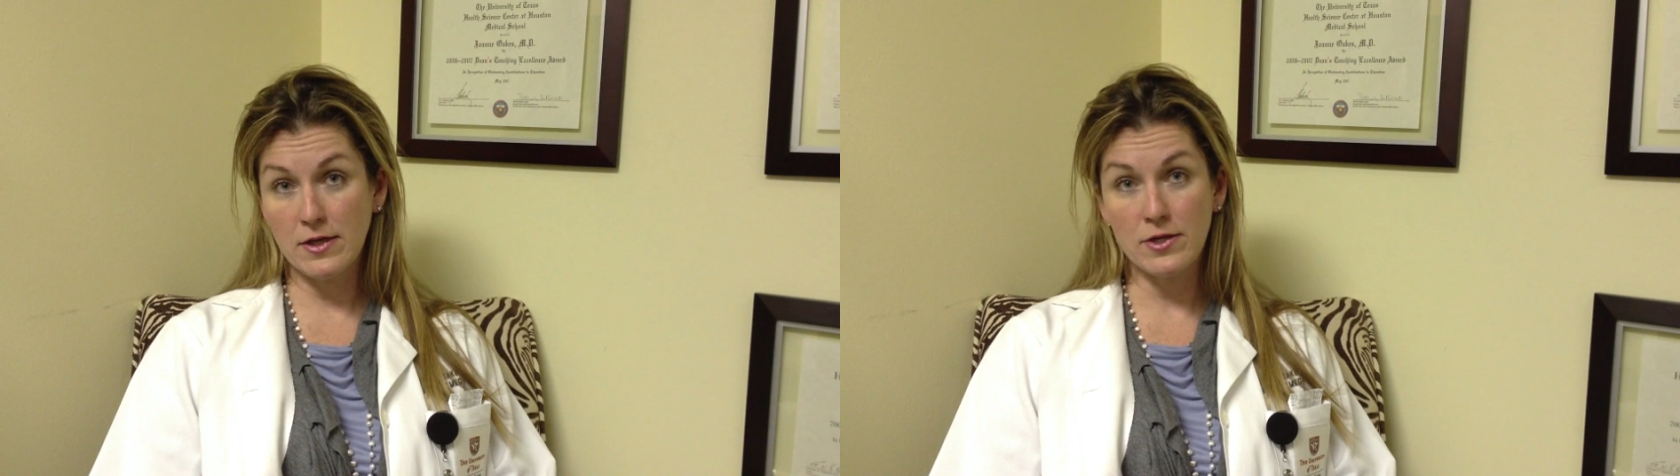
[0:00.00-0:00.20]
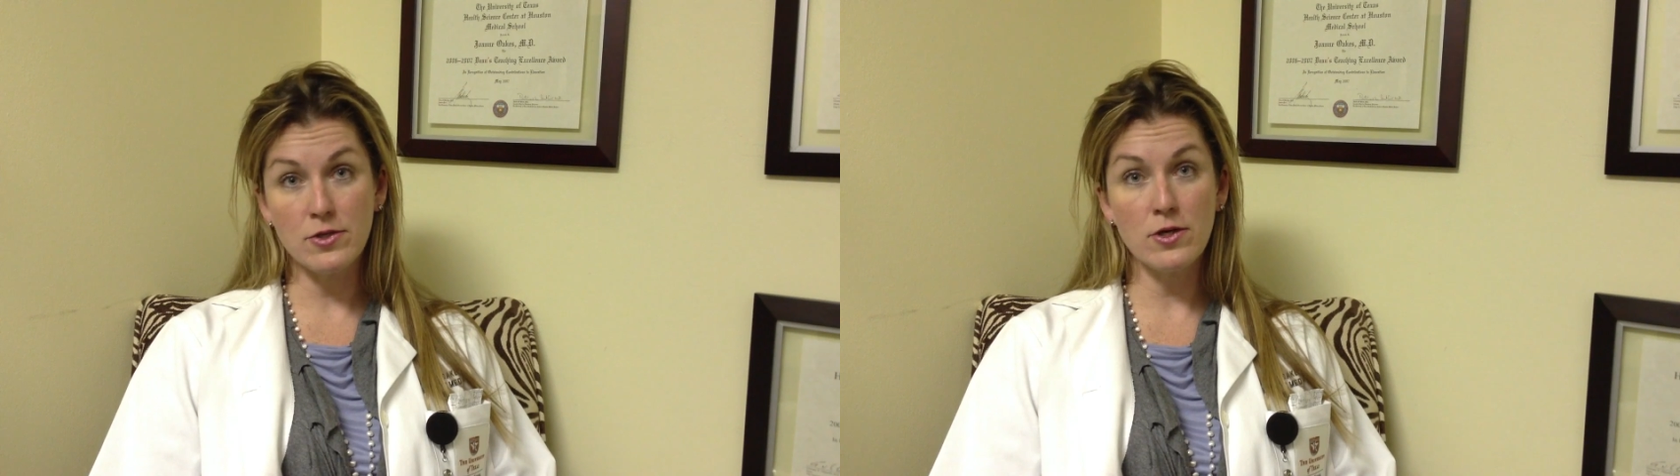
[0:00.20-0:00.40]

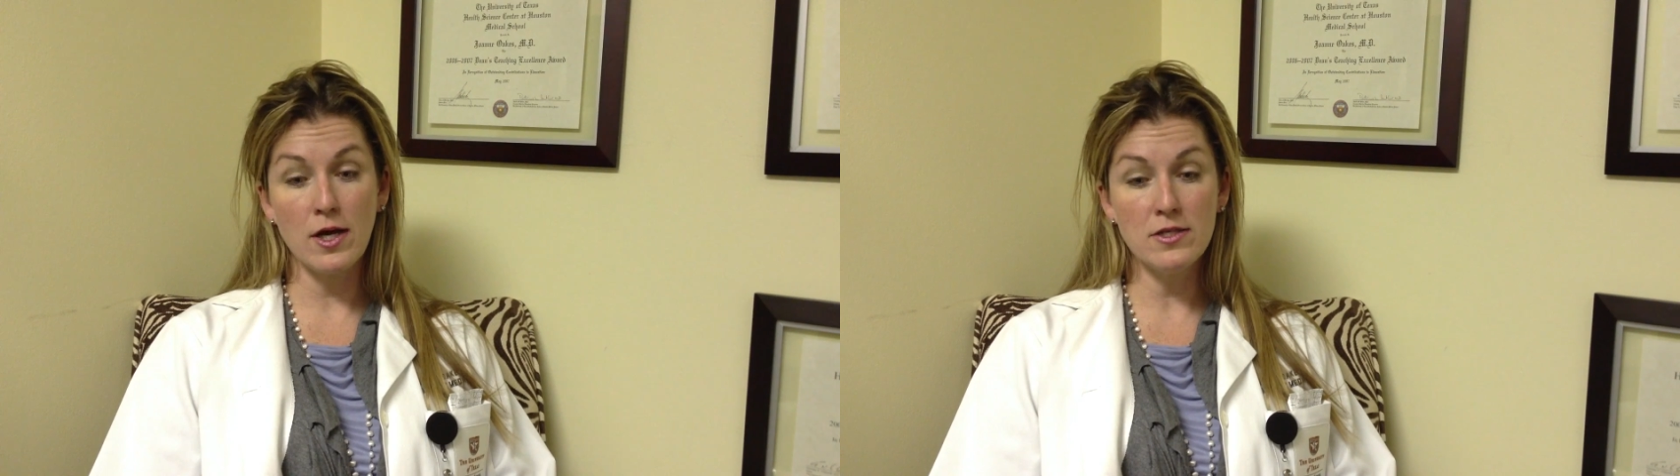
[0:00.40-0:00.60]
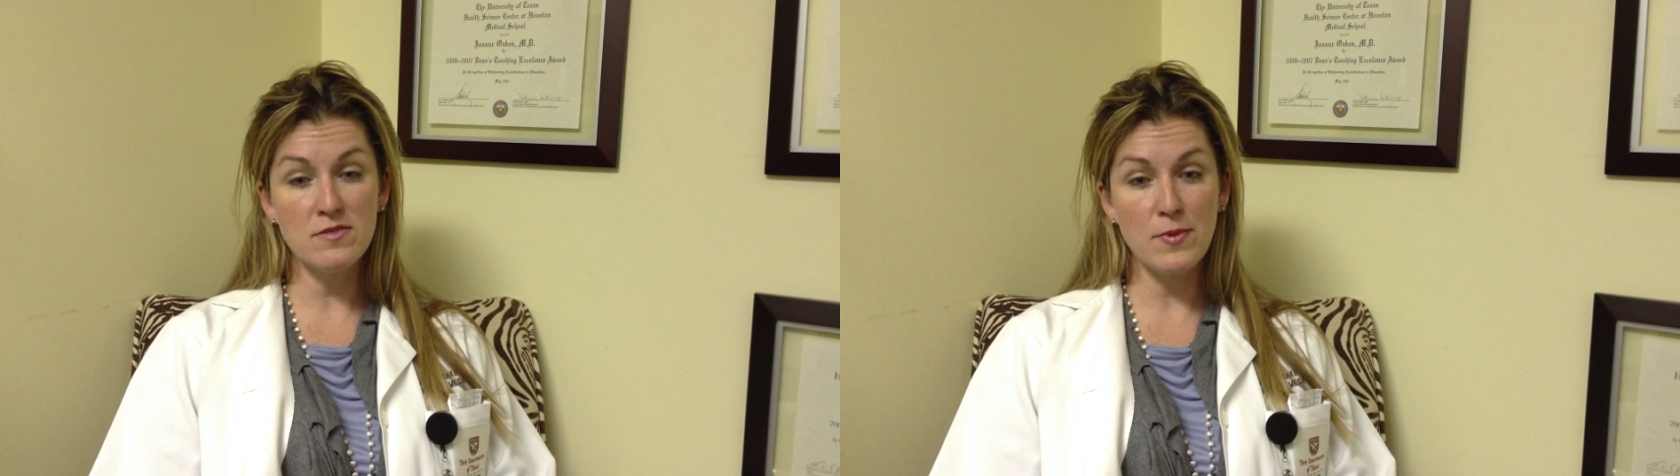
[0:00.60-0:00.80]
and her
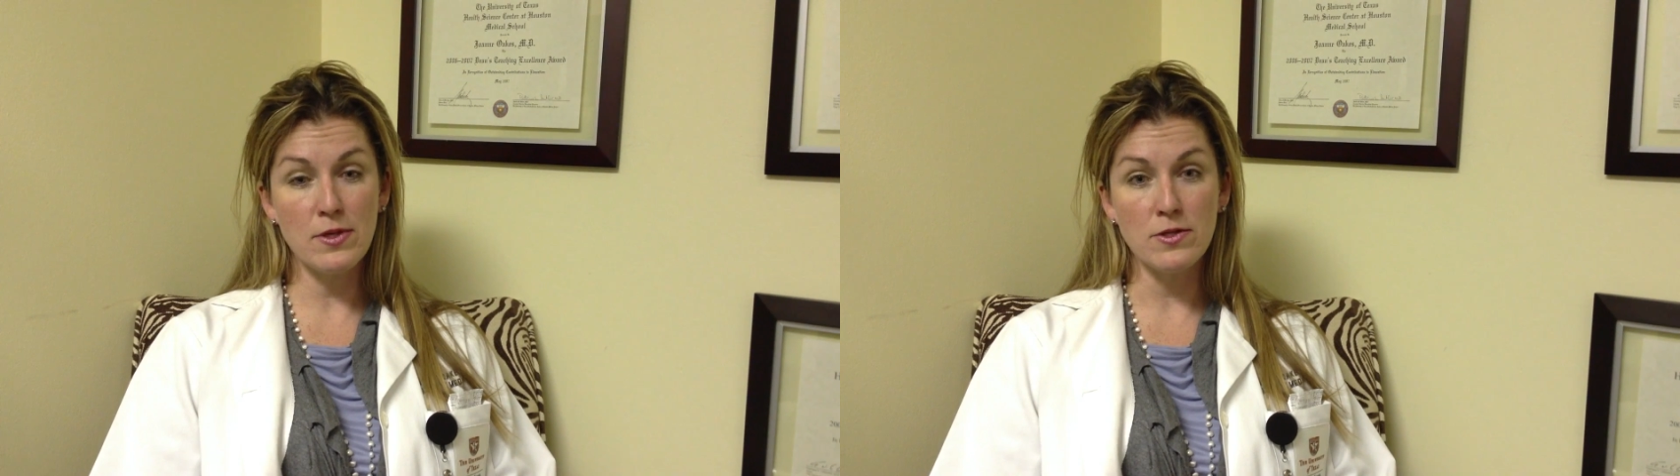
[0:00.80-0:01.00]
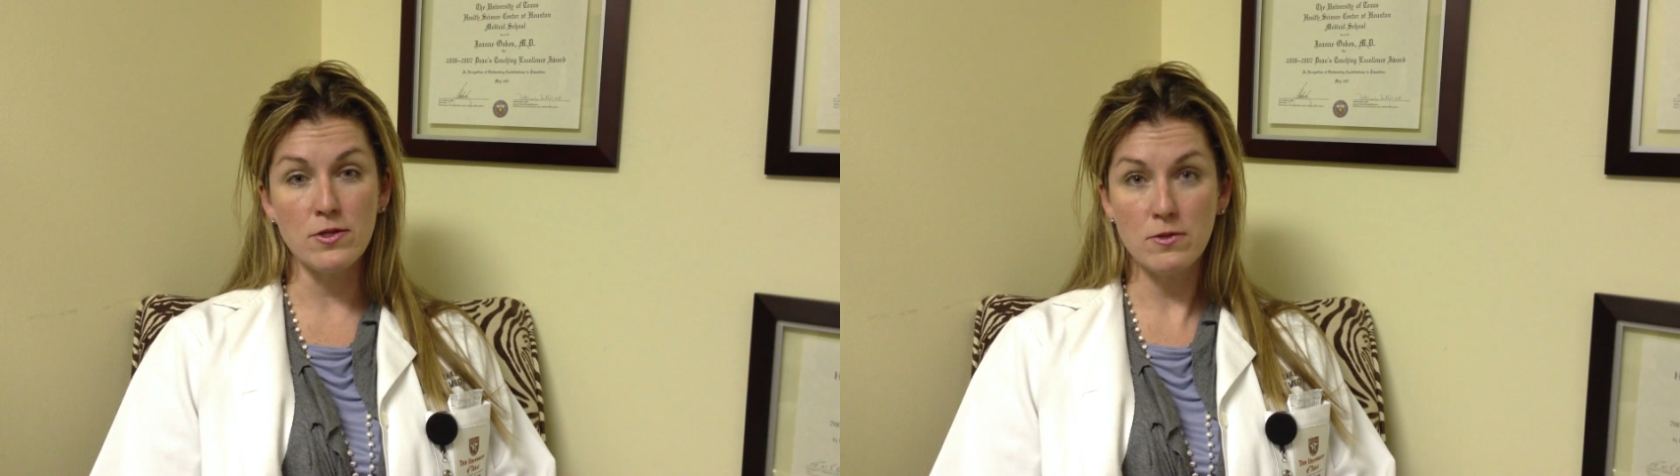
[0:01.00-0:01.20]

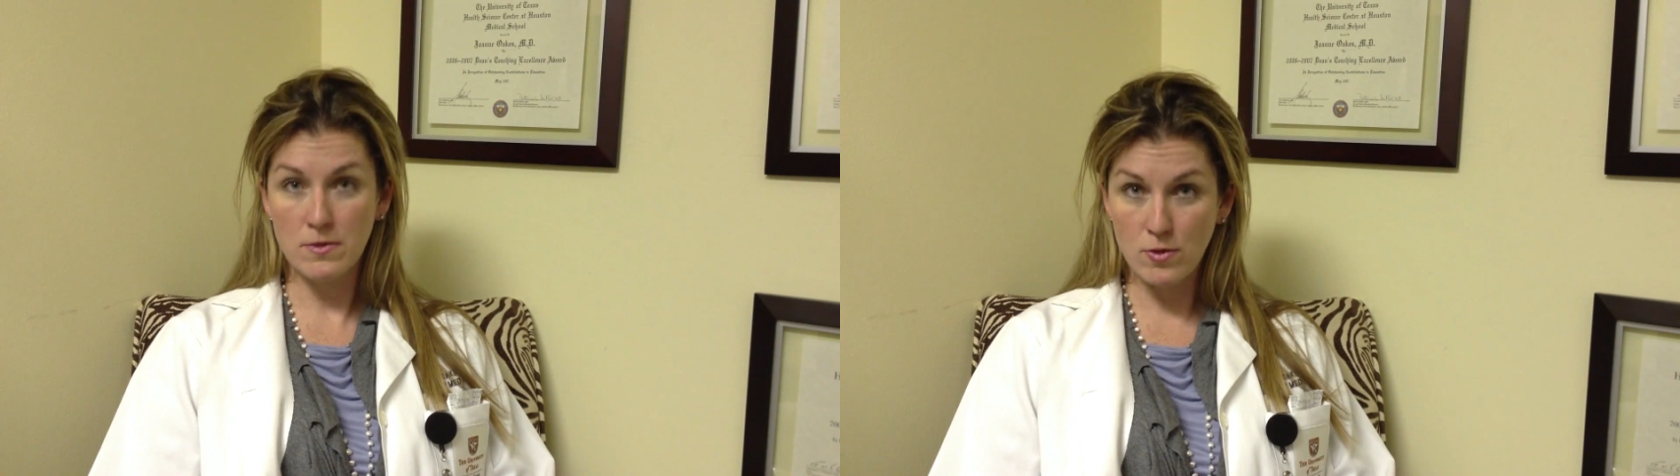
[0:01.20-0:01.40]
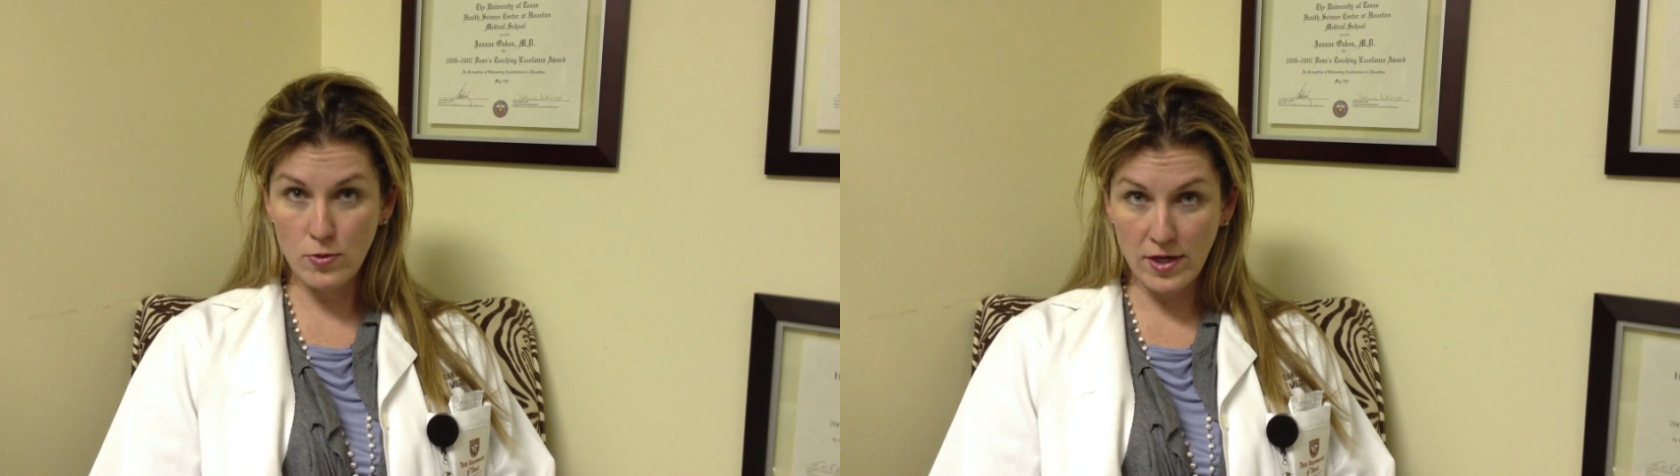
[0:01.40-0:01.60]
husband
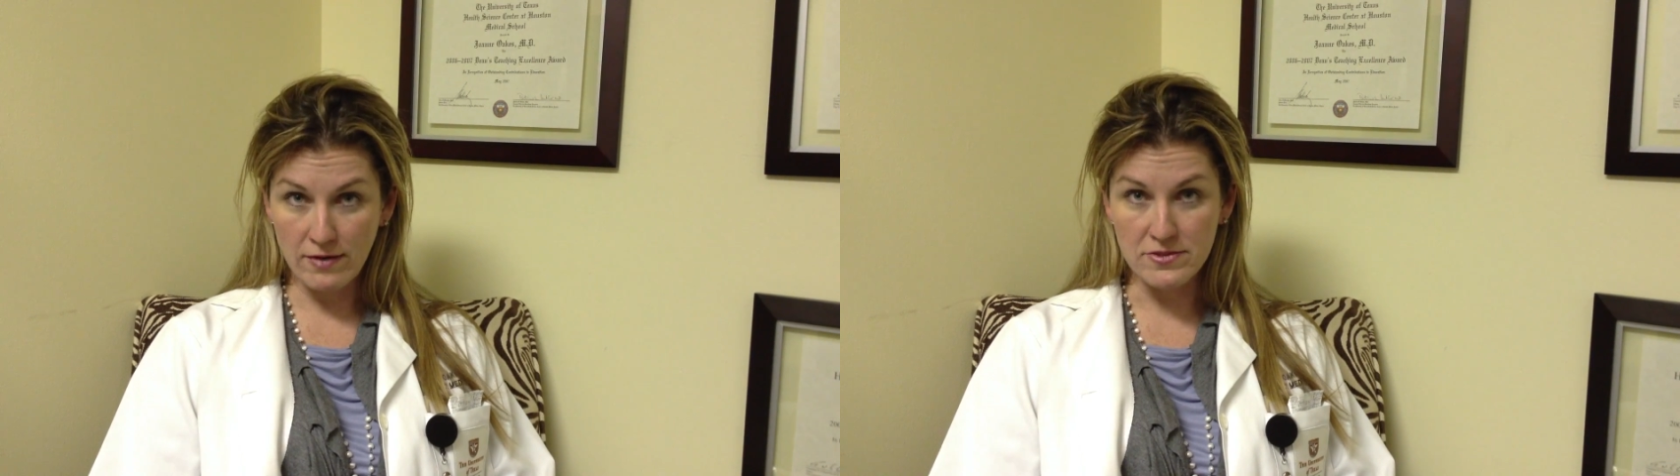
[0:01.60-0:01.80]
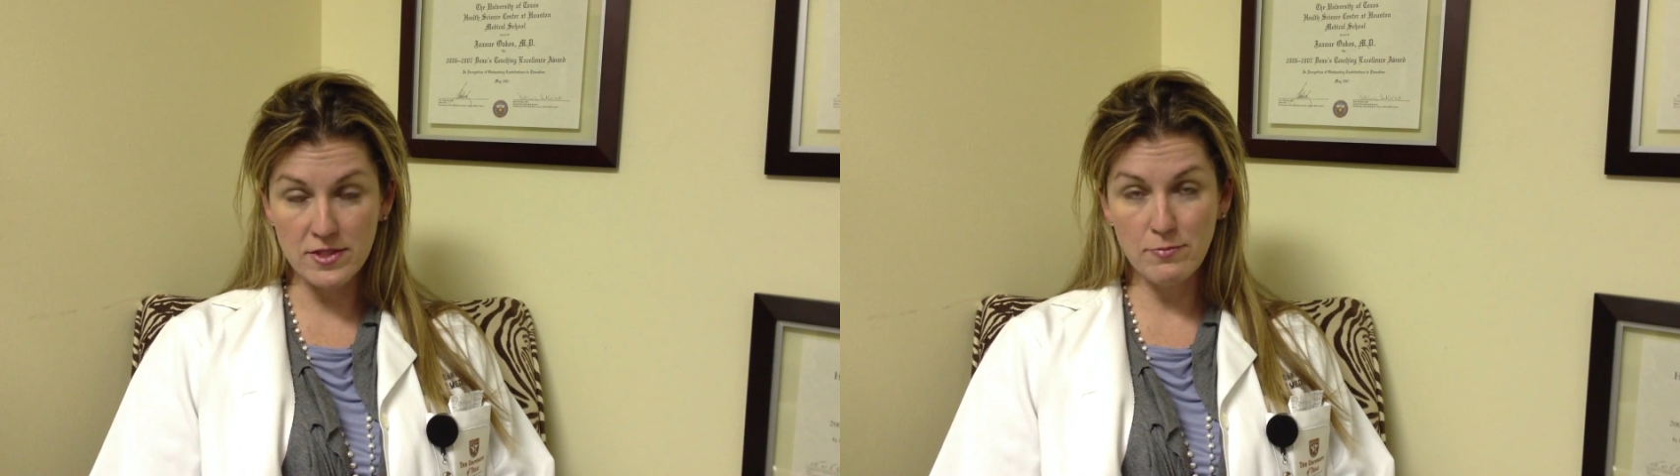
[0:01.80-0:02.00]
would
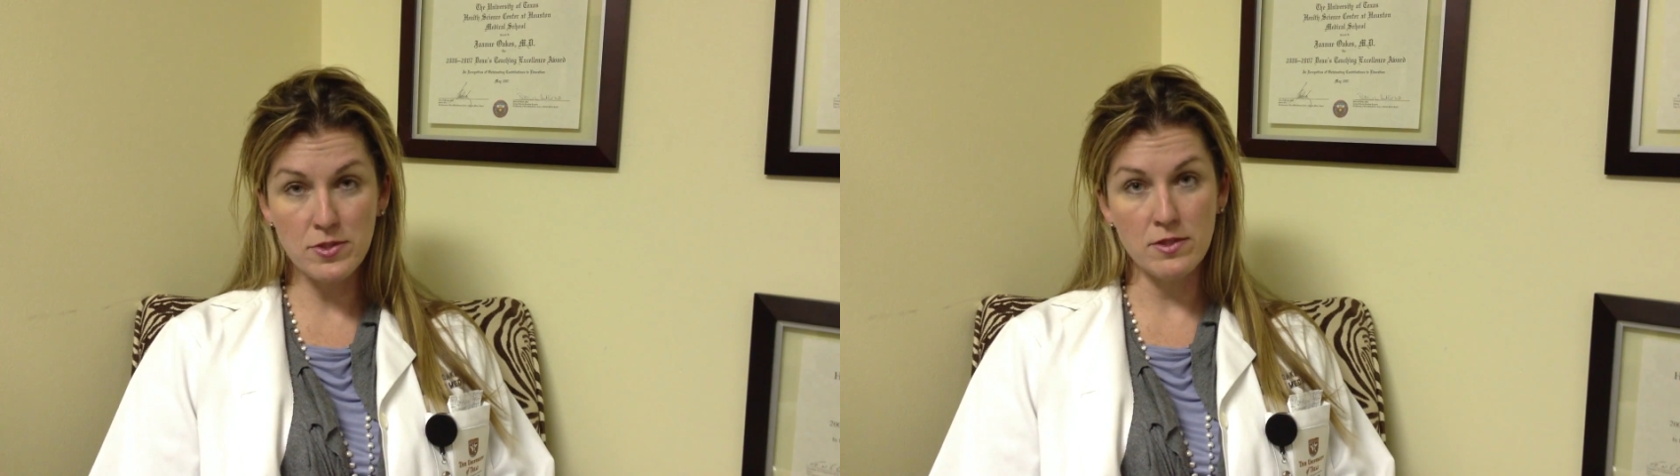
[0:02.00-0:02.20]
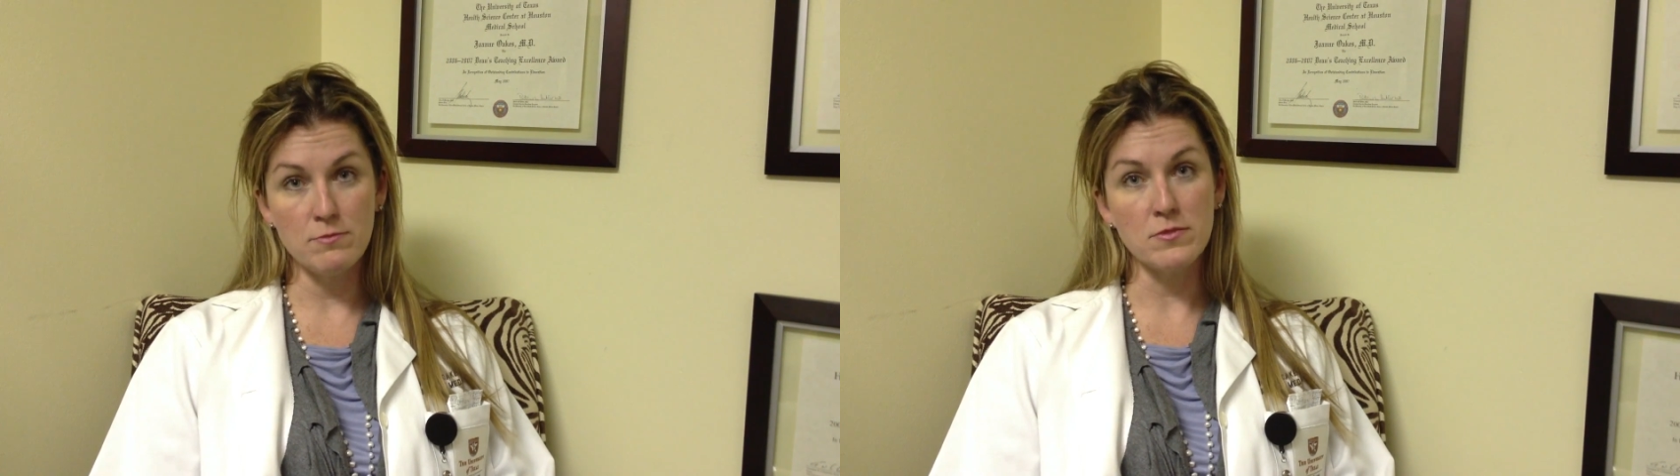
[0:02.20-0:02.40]
have
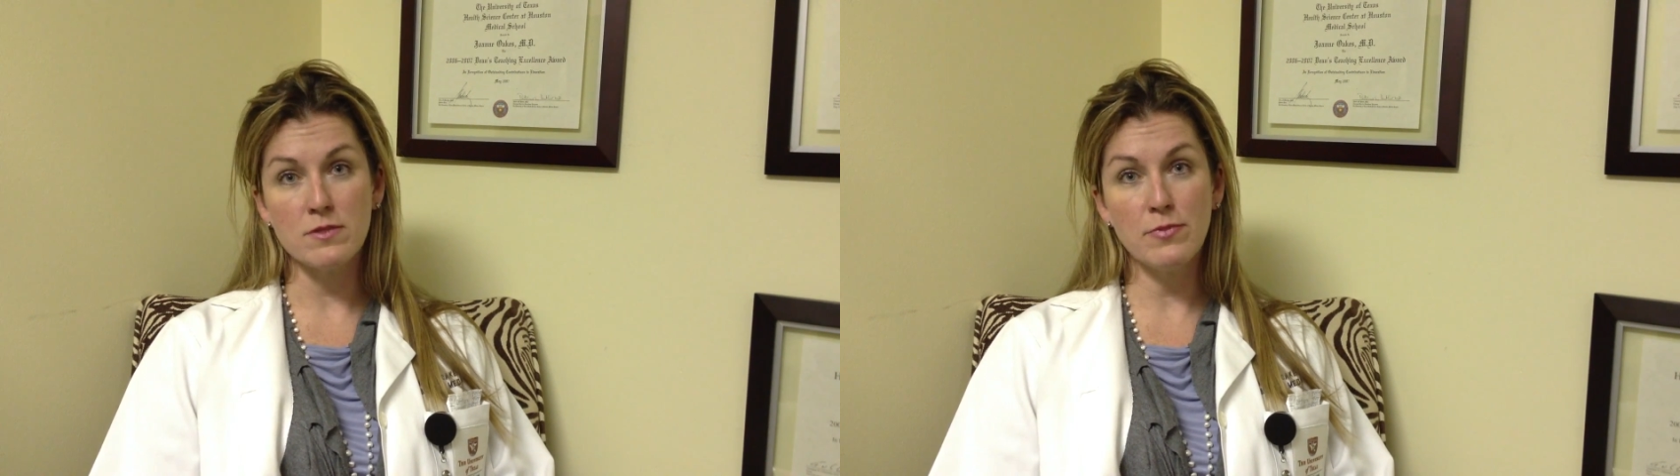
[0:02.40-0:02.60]
symptoms,